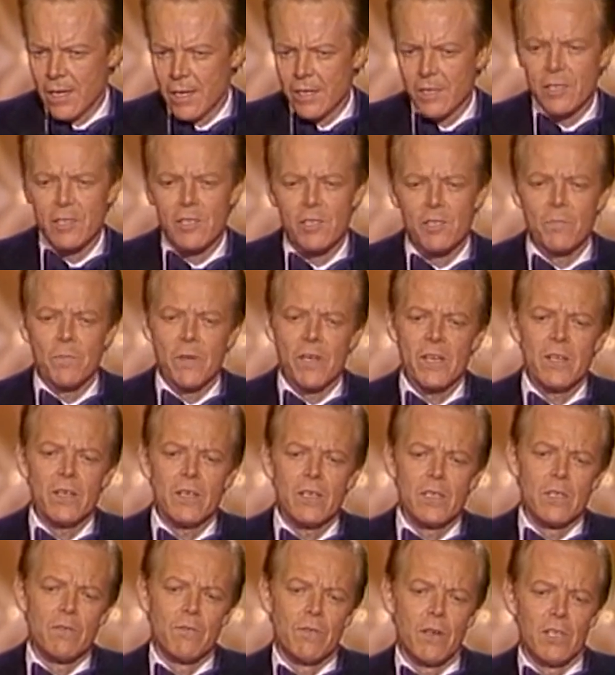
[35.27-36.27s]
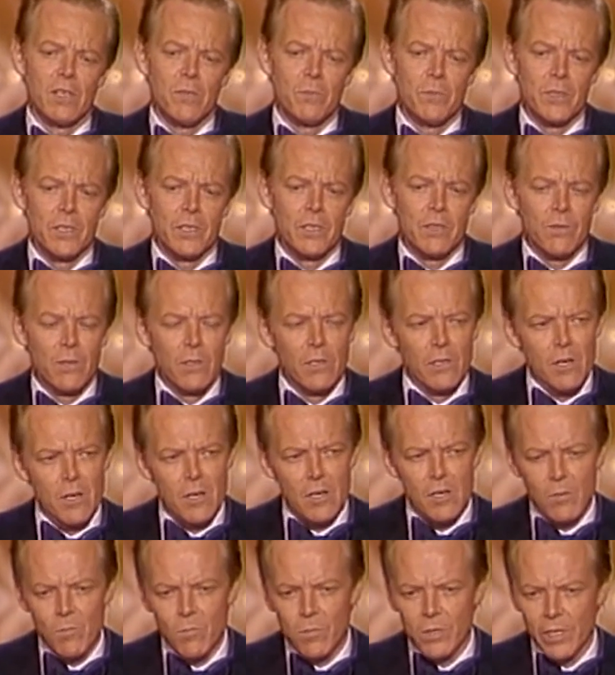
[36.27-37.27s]
His inspired development of the
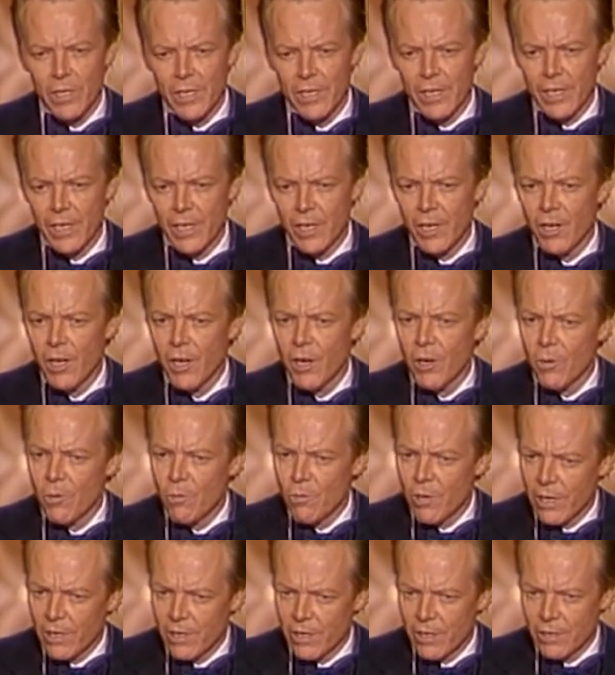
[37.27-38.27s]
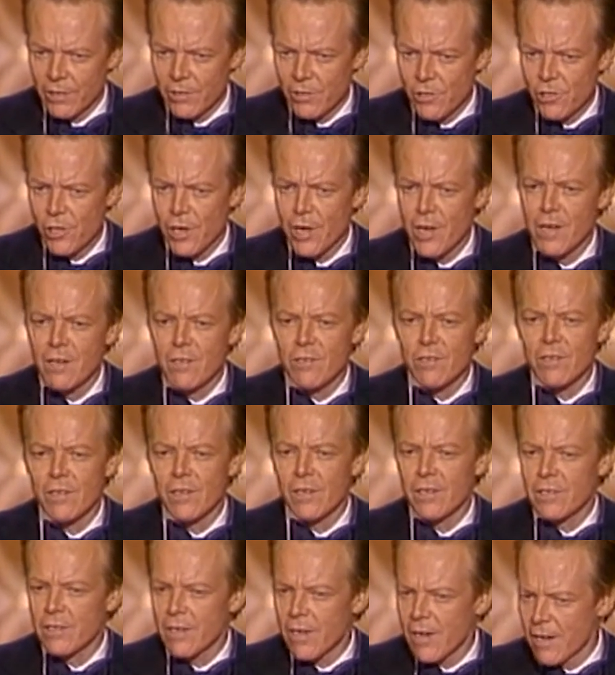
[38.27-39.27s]
long-playing record changed
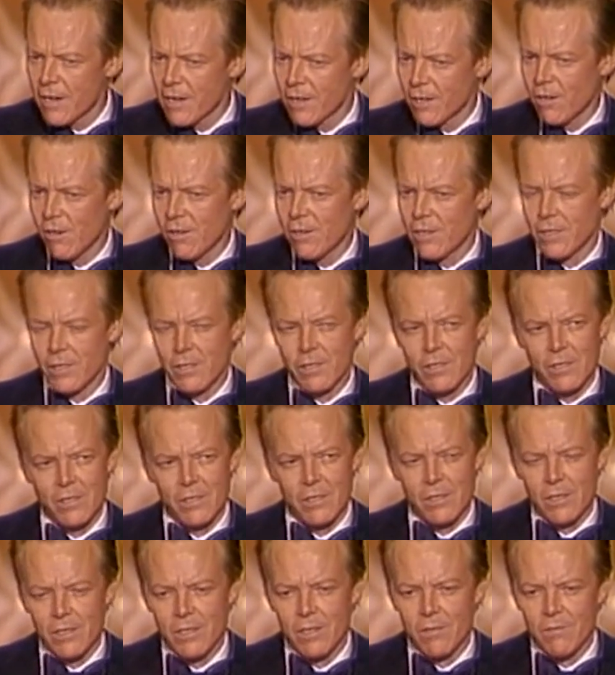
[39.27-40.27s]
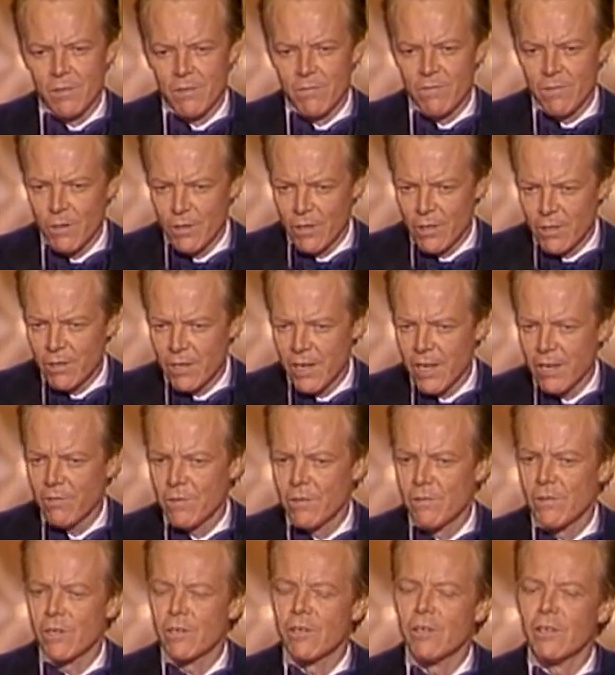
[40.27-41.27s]
the entire course of the
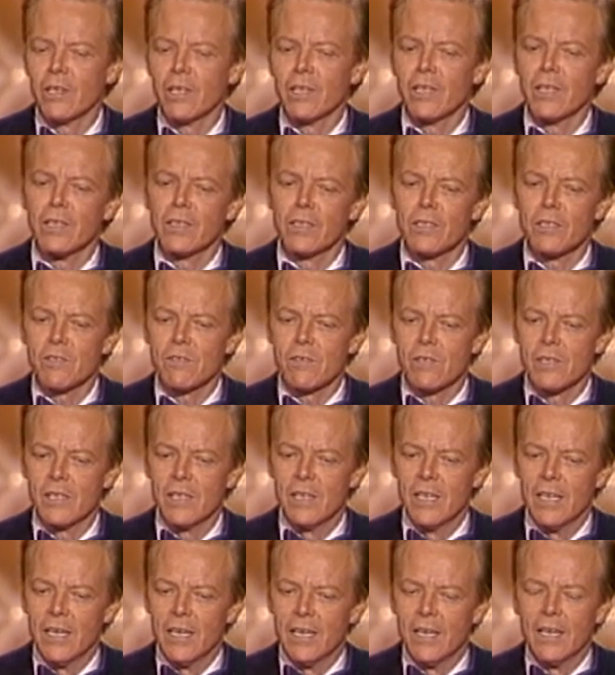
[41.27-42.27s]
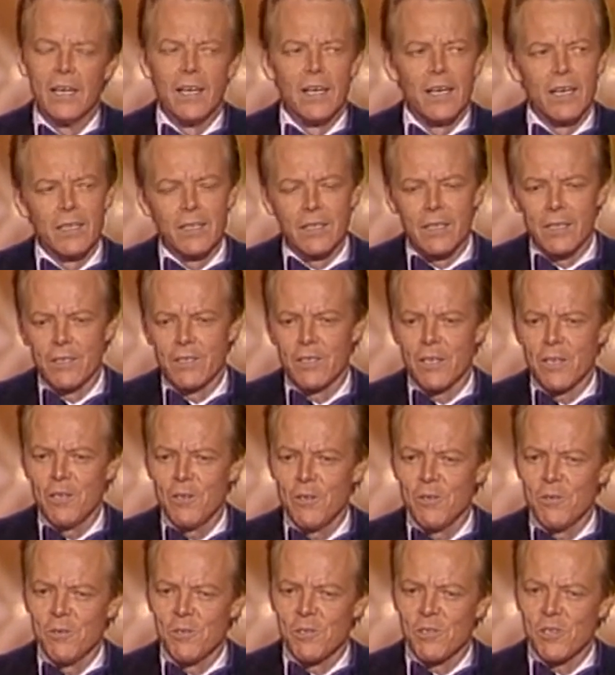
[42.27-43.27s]
phonograph and recording industry and
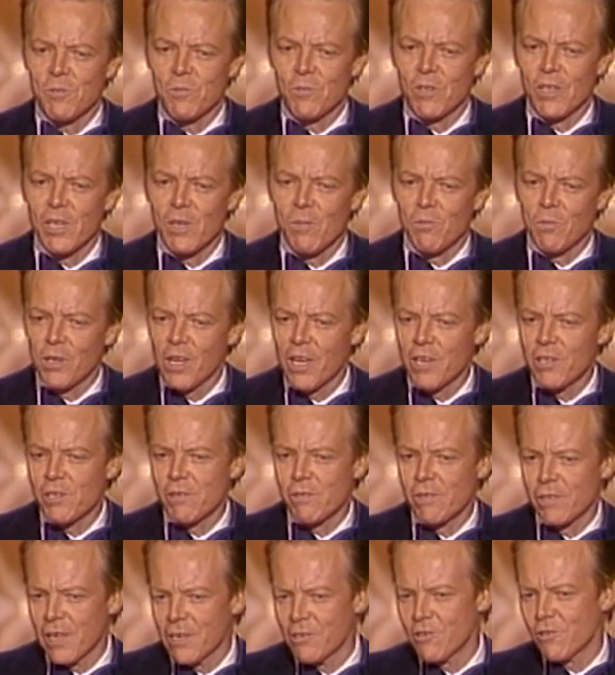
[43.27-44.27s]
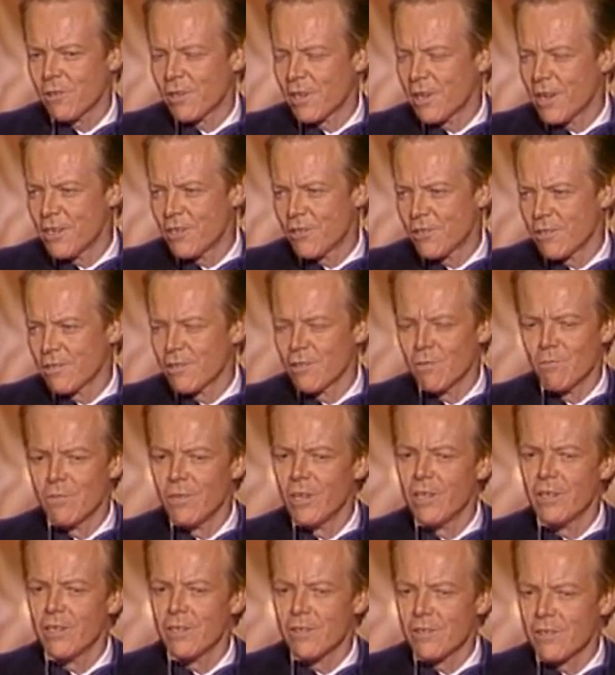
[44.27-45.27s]
continues to bring pleasure and education to
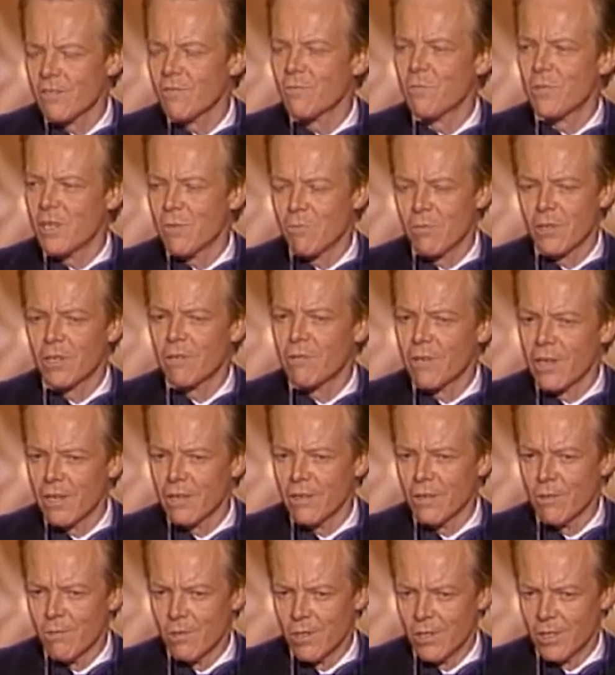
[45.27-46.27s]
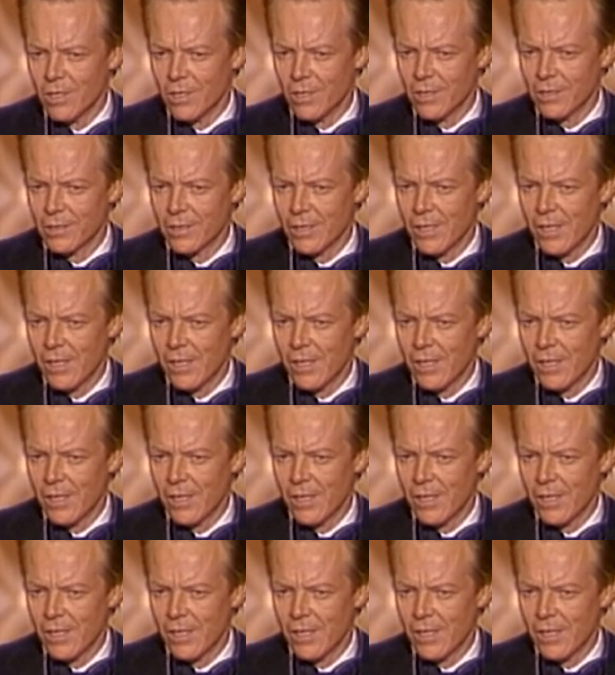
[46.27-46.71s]
millions of people around the world.